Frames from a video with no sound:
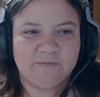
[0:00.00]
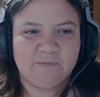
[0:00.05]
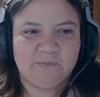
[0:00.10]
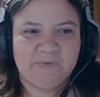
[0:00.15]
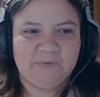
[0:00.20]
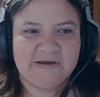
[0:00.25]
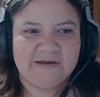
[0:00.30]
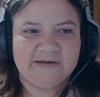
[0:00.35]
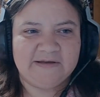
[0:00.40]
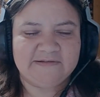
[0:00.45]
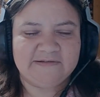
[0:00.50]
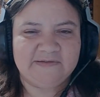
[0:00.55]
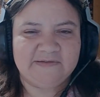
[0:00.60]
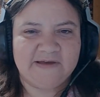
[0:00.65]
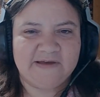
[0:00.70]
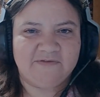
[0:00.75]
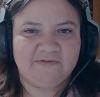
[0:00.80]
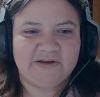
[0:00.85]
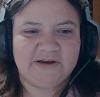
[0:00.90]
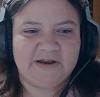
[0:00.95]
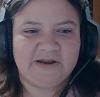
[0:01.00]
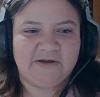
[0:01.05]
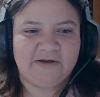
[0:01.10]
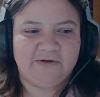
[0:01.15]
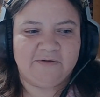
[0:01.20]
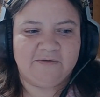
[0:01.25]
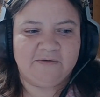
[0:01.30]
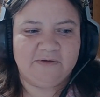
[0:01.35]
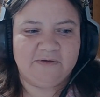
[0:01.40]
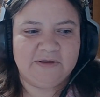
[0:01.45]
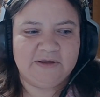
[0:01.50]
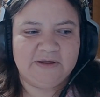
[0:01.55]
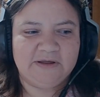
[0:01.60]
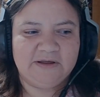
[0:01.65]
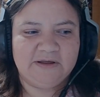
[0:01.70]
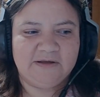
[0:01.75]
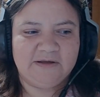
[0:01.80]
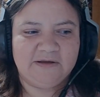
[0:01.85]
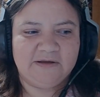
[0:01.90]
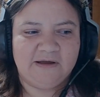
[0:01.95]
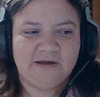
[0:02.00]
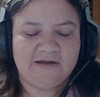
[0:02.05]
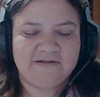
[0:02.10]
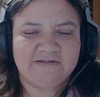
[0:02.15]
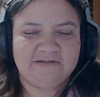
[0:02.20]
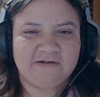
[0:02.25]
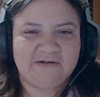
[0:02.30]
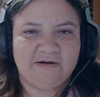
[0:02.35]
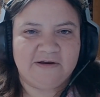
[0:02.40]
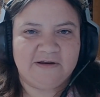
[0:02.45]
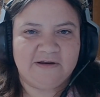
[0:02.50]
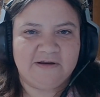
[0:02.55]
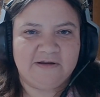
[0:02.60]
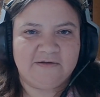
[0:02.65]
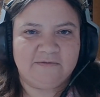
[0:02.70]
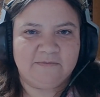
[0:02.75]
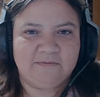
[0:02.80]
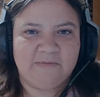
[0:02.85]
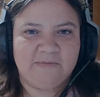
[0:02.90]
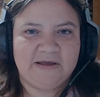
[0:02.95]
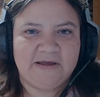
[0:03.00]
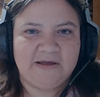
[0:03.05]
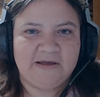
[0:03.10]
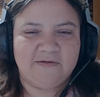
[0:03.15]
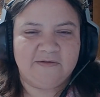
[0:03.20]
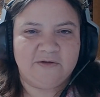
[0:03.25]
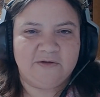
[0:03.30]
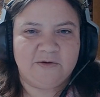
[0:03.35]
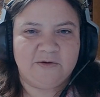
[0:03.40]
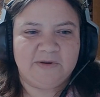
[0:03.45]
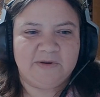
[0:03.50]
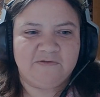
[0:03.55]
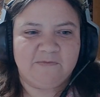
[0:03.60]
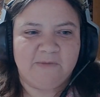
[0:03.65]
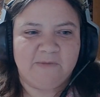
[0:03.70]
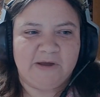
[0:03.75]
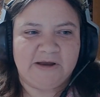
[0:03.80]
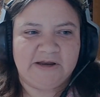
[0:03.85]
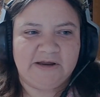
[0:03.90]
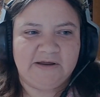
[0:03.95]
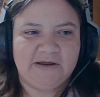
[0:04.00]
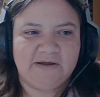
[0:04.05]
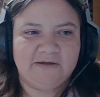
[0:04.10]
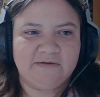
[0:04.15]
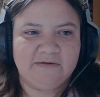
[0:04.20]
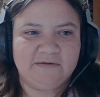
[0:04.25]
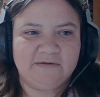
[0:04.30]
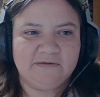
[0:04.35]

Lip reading: because of that video, I started making a little bit of money